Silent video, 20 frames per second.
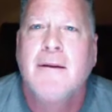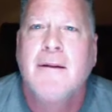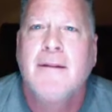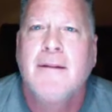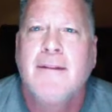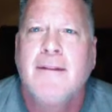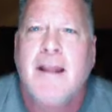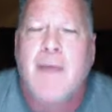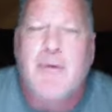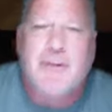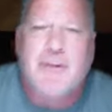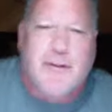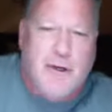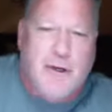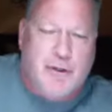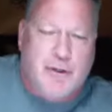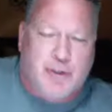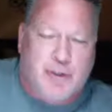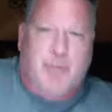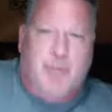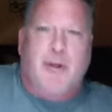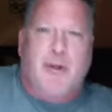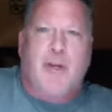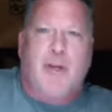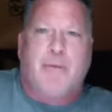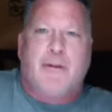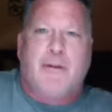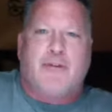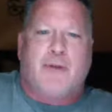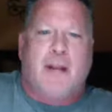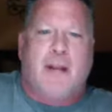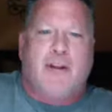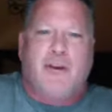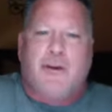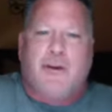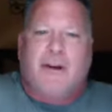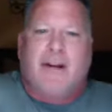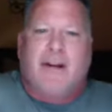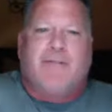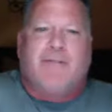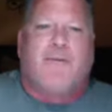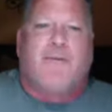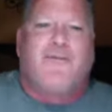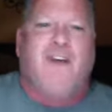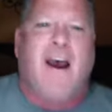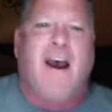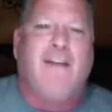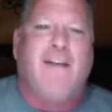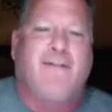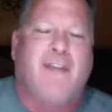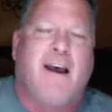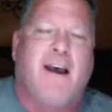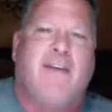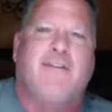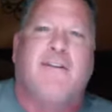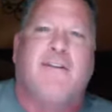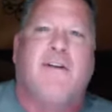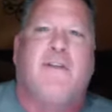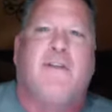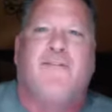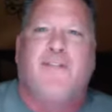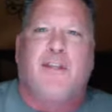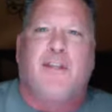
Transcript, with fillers: That was no superhuman strength. You didn't lift a 5,000 up